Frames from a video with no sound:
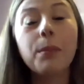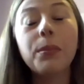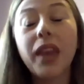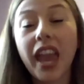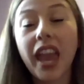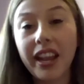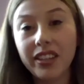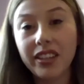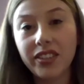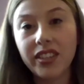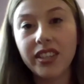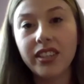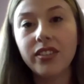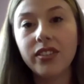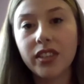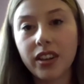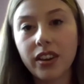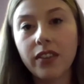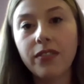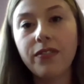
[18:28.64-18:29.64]

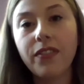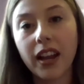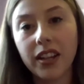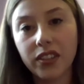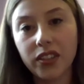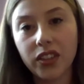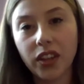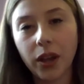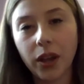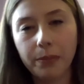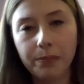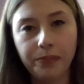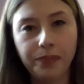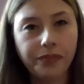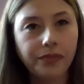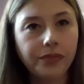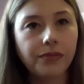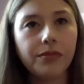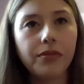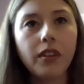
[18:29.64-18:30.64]
cases and to find some
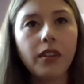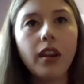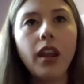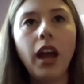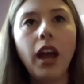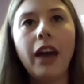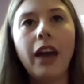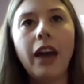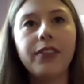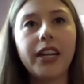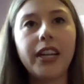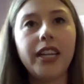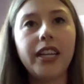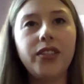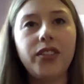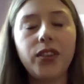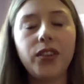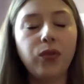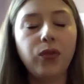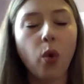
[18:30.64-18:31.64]

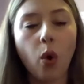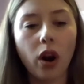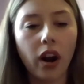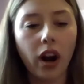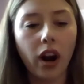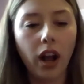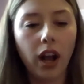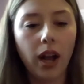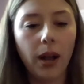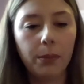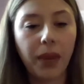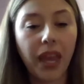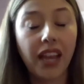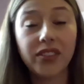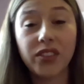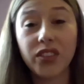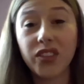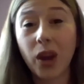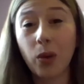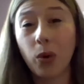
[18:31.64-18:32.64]
evidence for
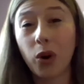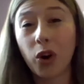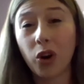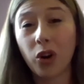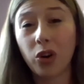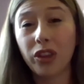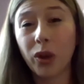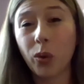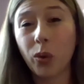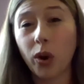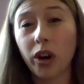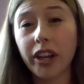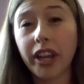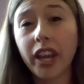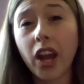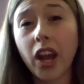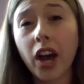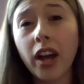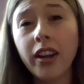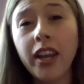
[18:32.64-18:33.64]
cases that we're currently
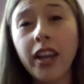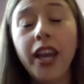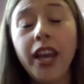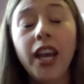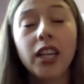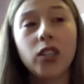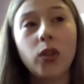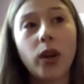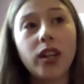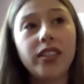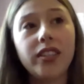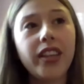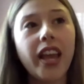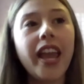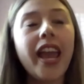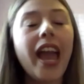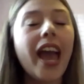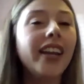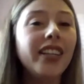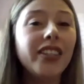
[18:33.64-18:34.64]
working on. So I'd
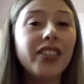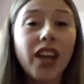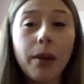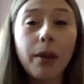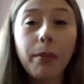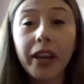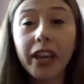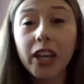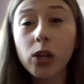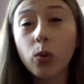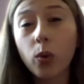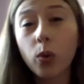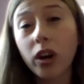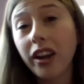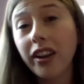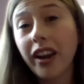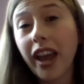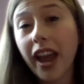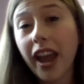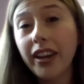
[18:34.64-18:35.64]
say anytime I get to work
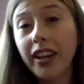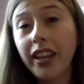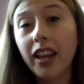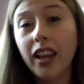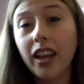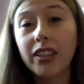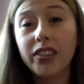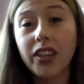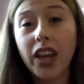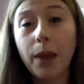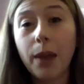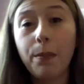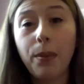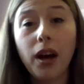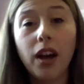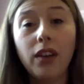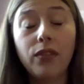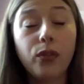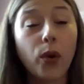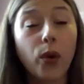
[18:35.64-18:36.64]
on any type
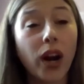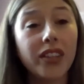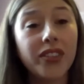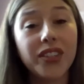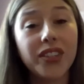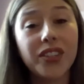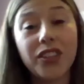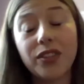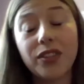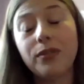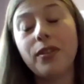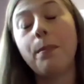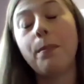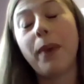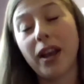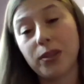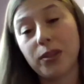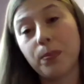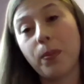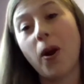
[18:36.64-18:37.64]
of forensics is the
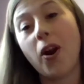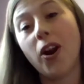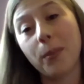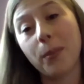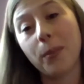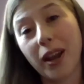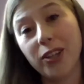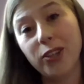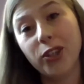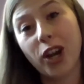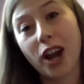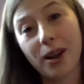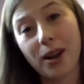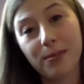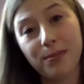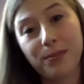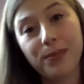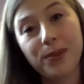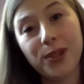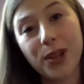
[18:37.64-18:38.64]
best part of my
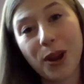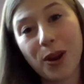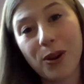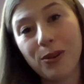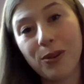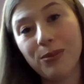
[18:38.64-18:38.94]
job. So